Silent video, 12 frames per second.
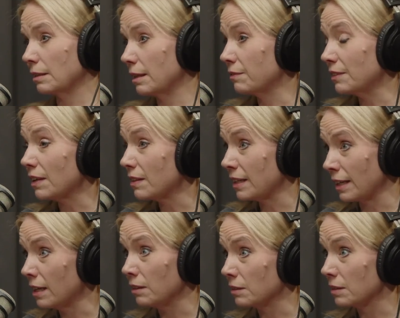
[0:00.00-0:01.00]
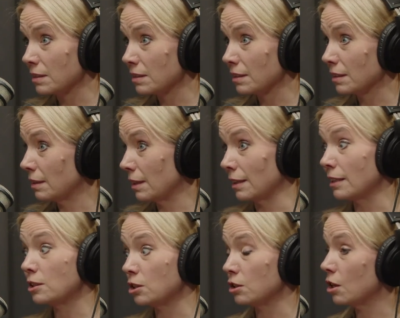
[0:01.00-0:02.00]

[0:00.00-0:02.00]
if nothing else, it lets you